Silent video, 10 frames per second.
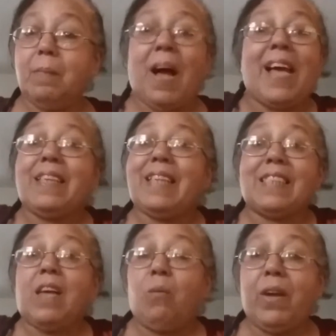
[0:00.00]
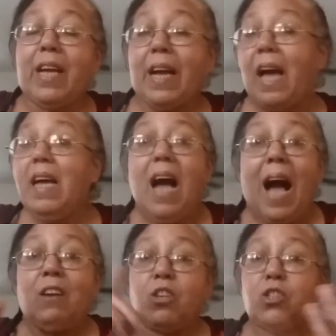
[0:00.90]
My hand, that's how weak I got.
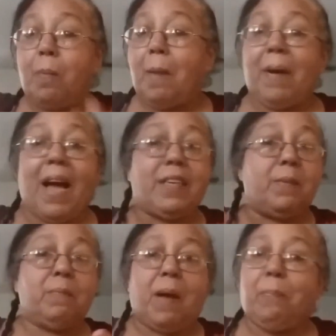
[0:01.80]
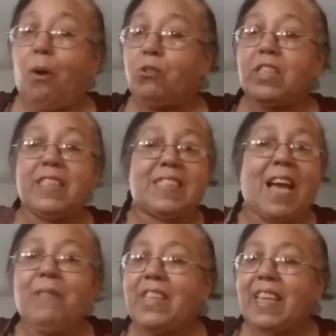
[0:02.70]
I lost all my vitamins, my proteins,
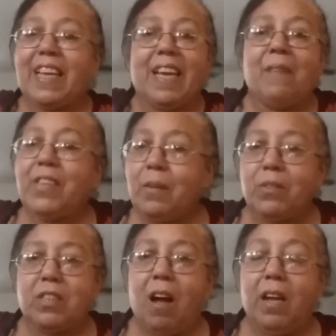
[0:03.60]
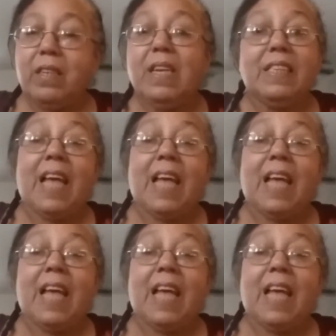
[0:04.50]
everything. Everything was gone.